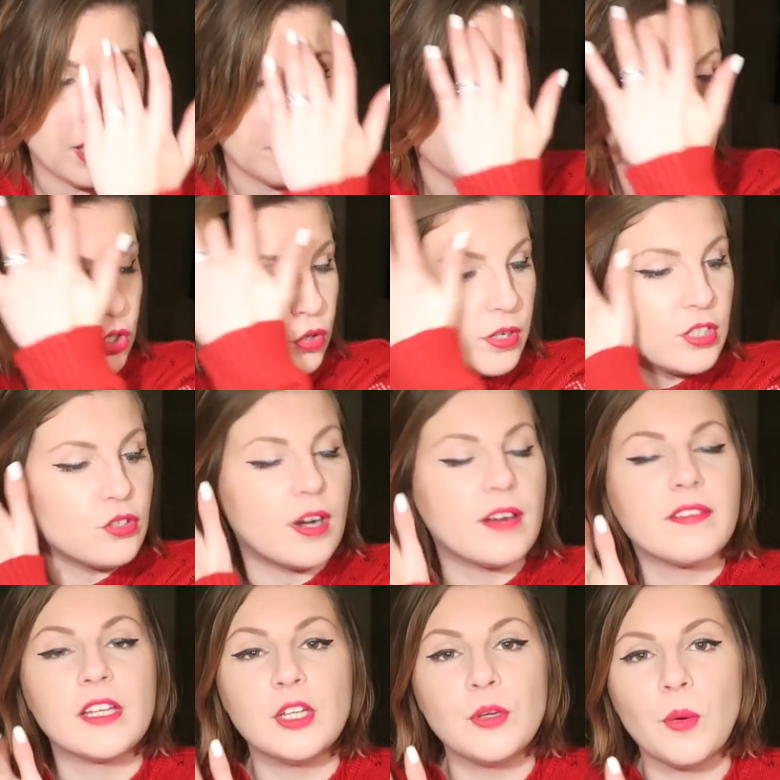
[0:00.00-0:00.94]
I'm sure it's
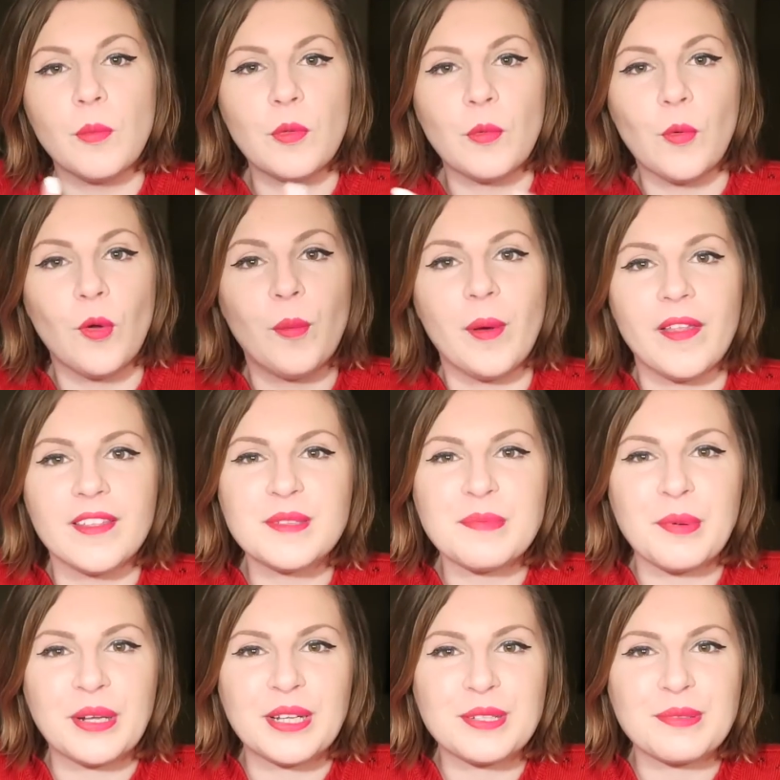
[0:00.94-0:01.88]
driving you up the wall by
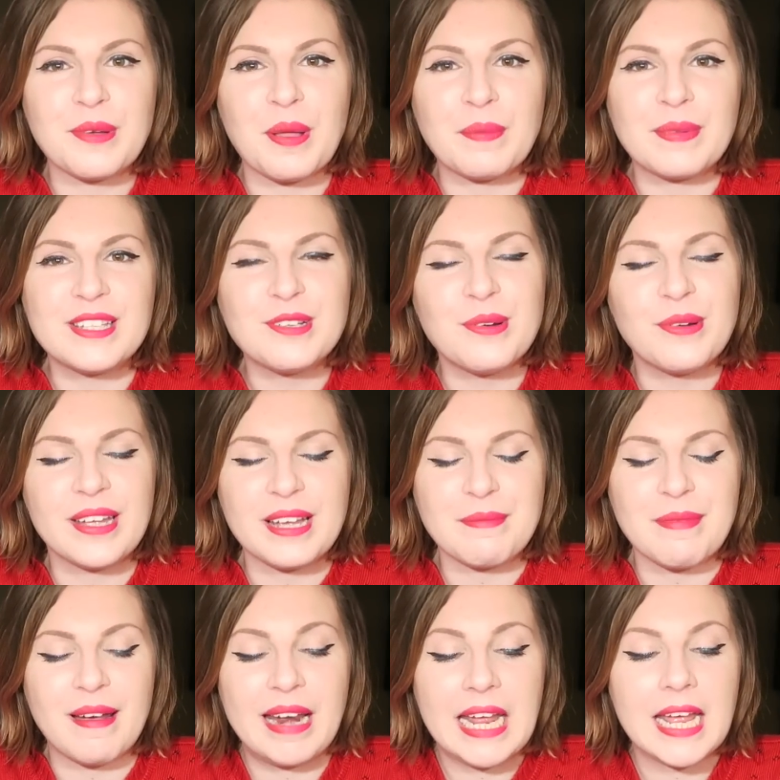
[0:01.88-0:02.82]
this point as well, me
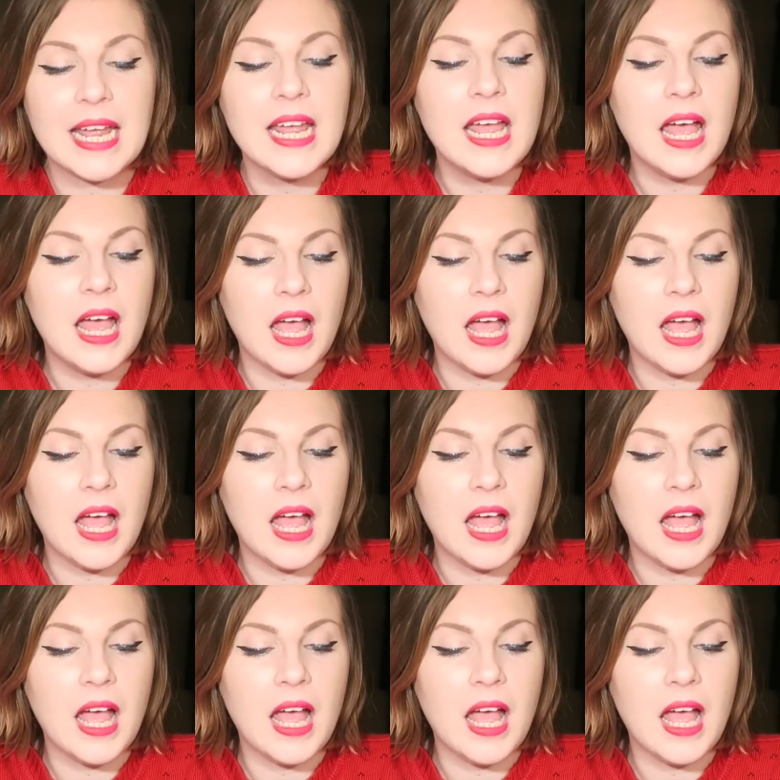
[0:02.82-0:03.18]
talking about it.